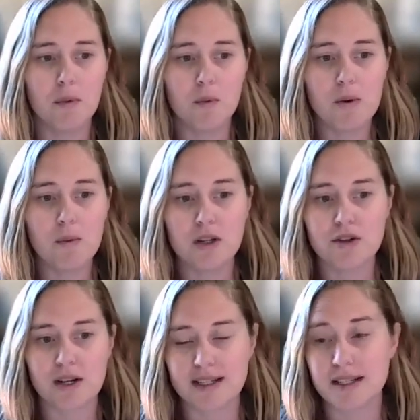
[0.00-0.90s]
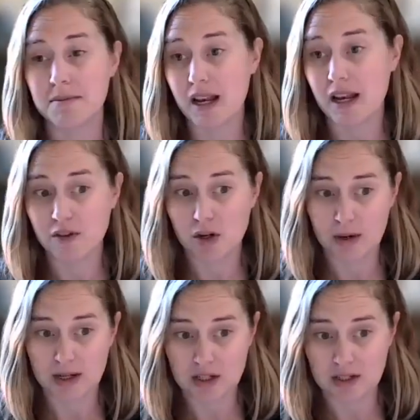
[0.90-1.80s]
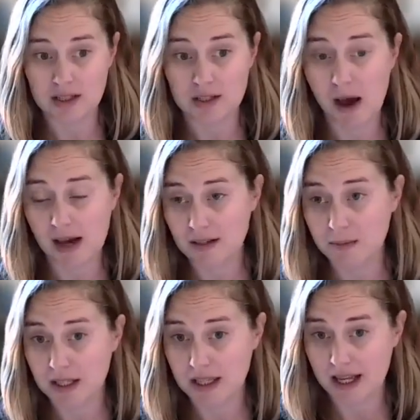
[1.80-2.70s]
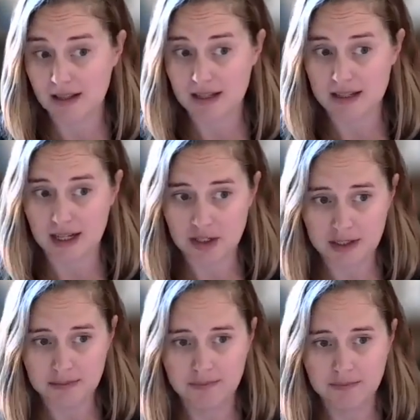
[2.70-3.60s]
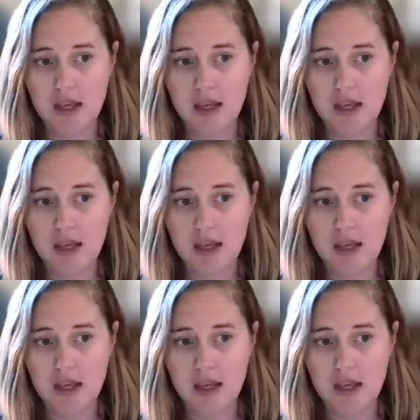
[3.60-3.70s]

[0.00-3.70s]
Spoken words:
We will address as many of your questions as possible at the end of the session.